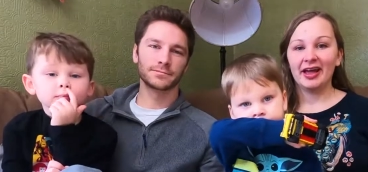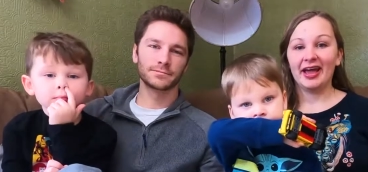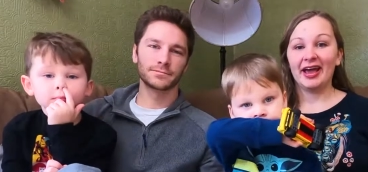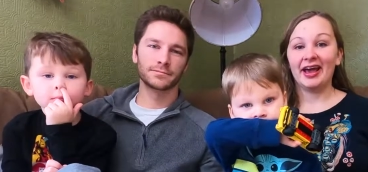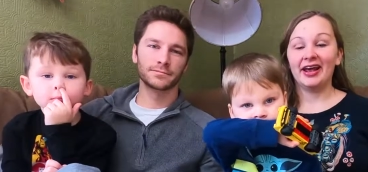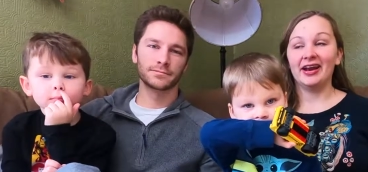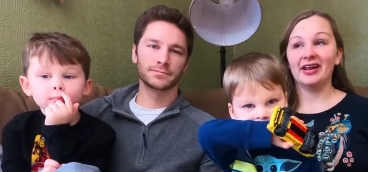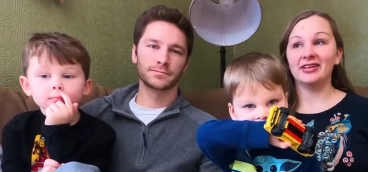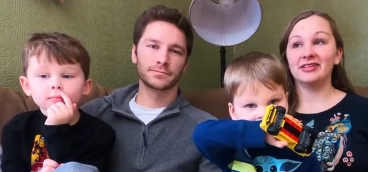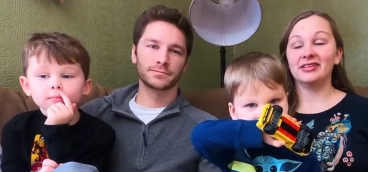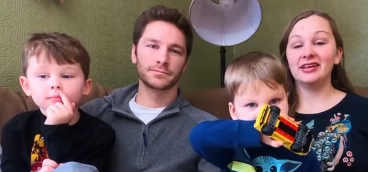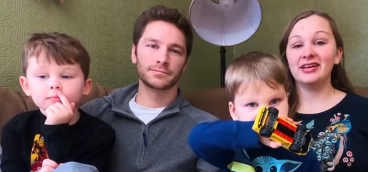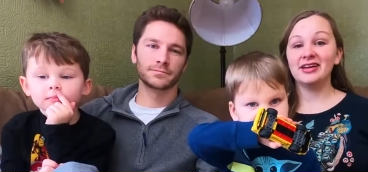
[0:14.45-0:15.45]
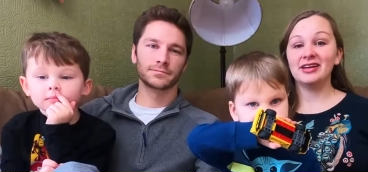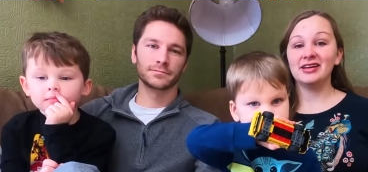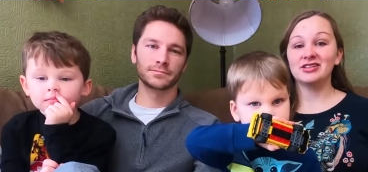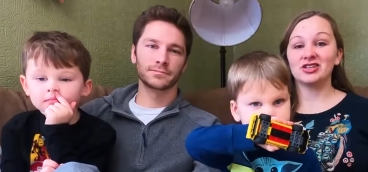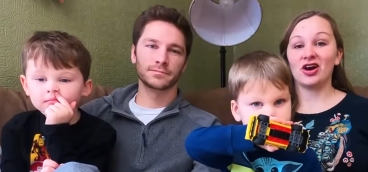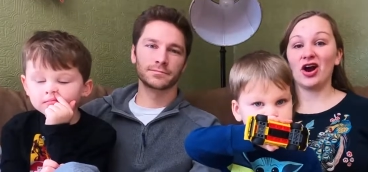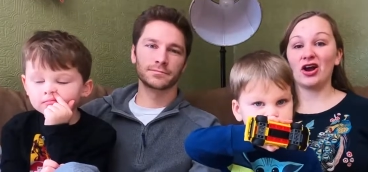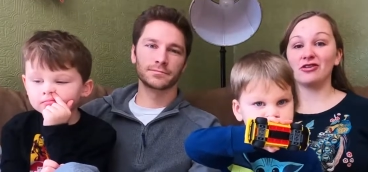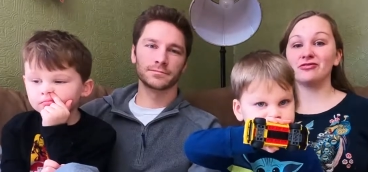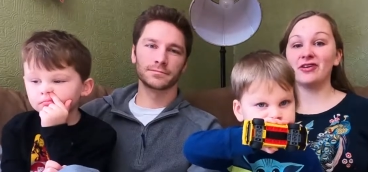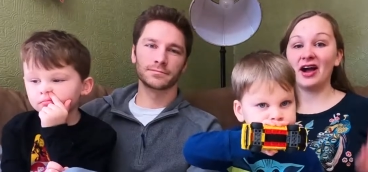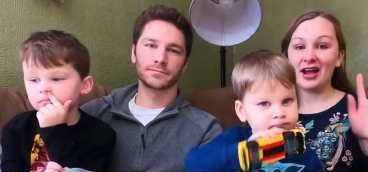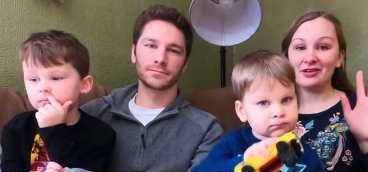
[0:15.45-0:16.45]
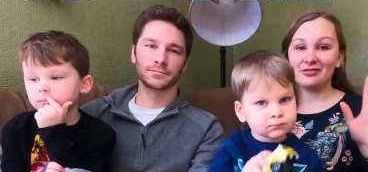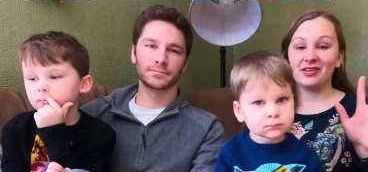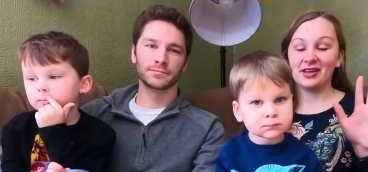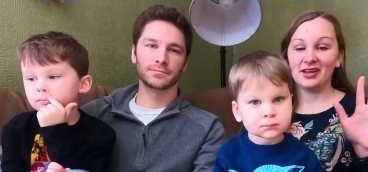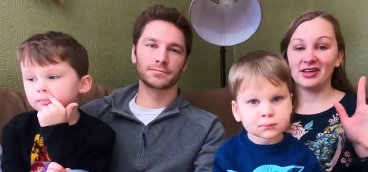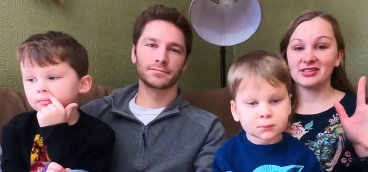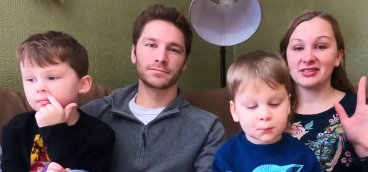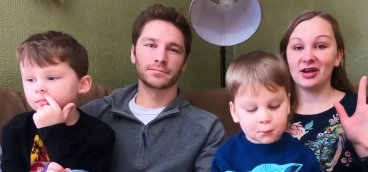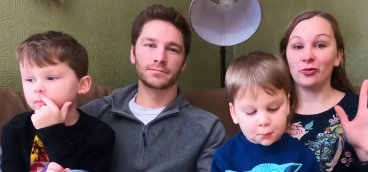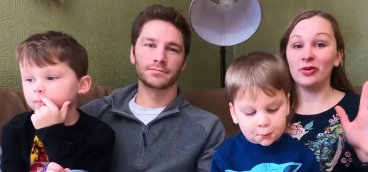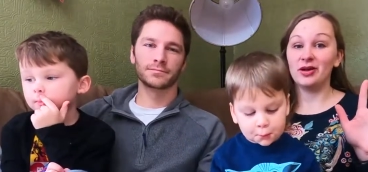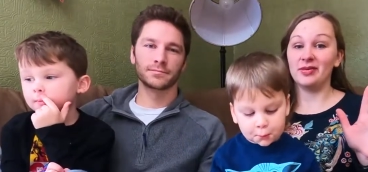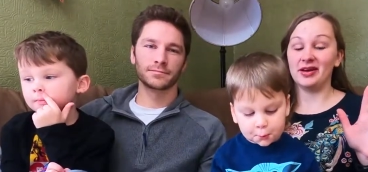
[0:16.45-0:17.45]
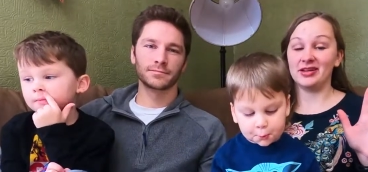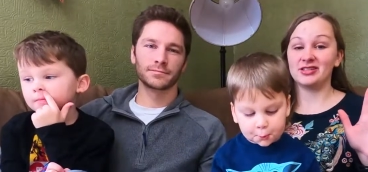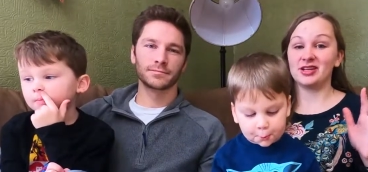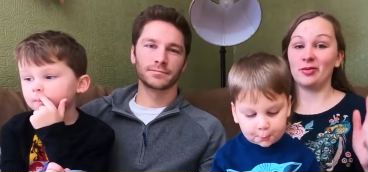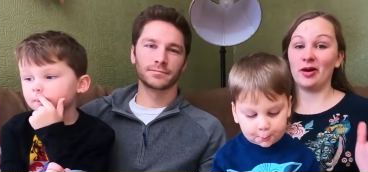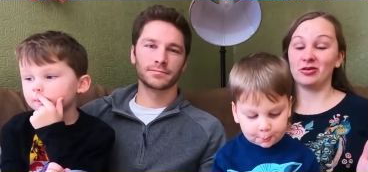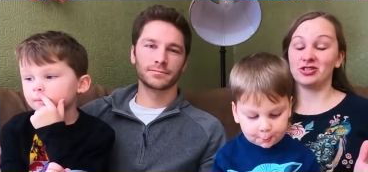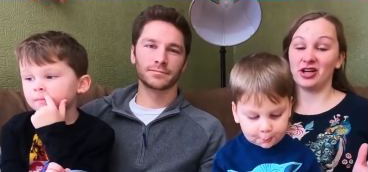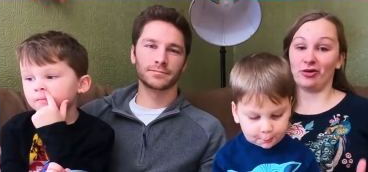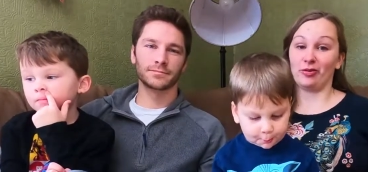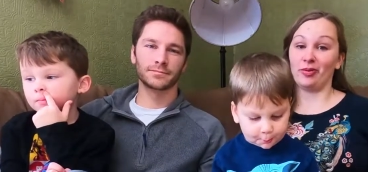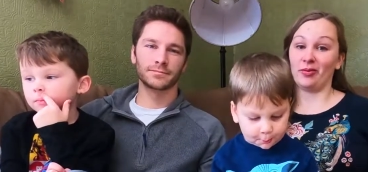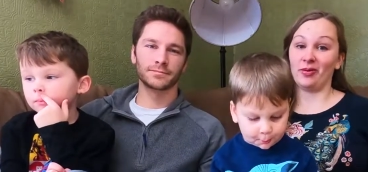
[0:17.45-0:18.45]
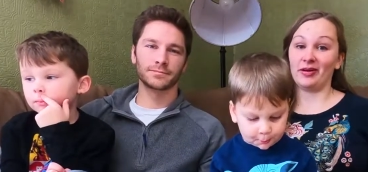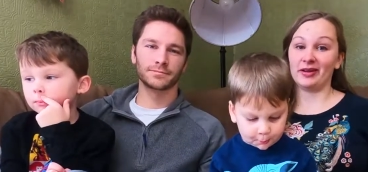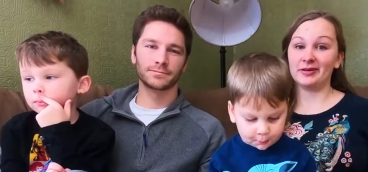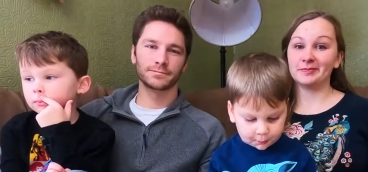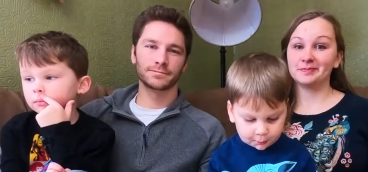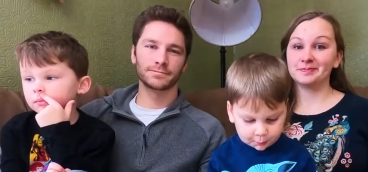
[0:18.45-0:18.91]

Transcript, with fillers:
Speaker 1: And these are five things that we miss about Czech Republic.